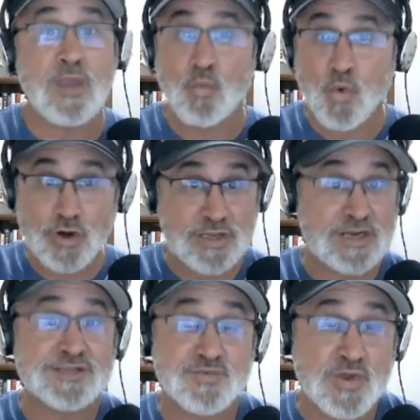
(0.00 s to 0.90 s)
and
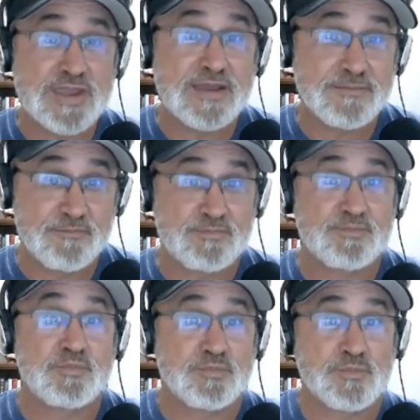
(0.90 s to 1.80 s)
working his way up
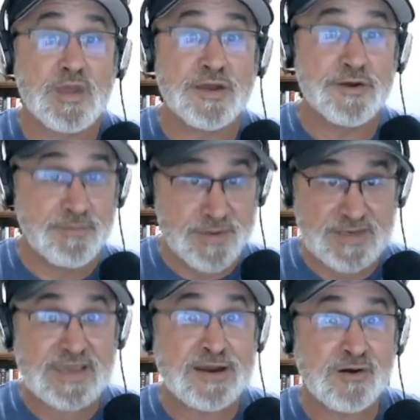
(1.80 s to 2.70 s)
under
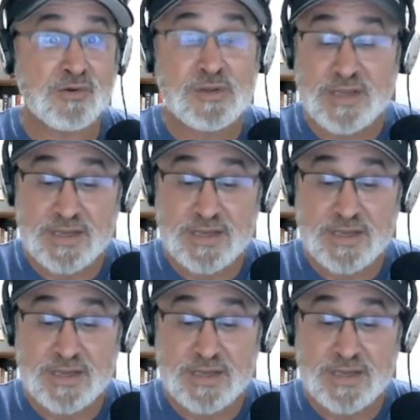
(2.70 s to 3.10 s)
Pete Carroll